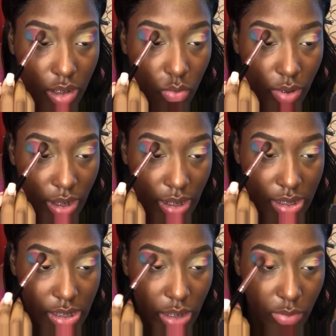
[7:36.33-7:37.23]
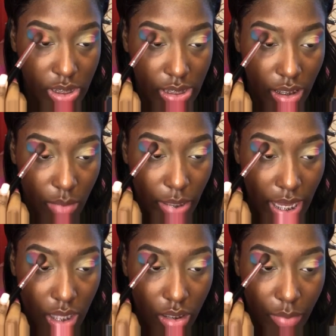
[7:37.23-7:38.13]
Louise Secret Center
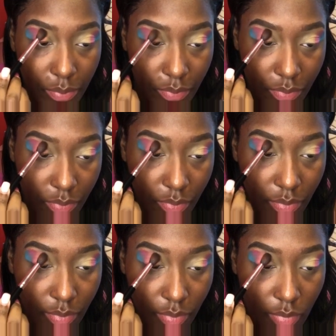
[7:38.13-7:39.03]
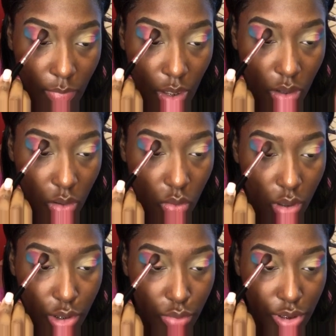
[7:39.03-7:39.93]
palette.
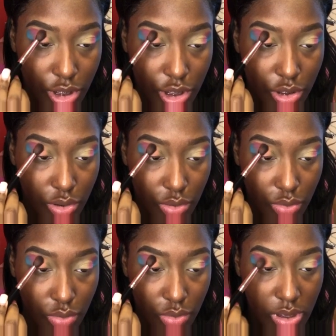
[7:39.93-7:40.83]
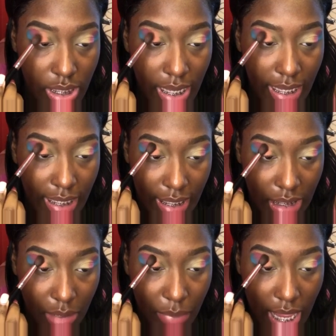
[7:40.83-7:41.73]
Or you can just use
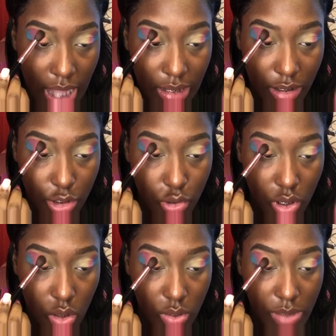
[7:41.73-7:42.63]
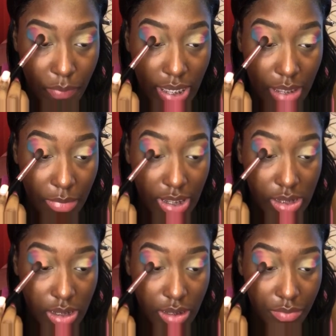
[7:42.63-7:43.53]
any palette that you know is
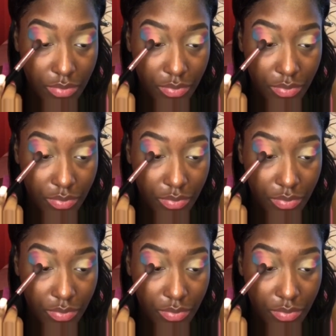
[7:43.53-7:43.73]
pigmented.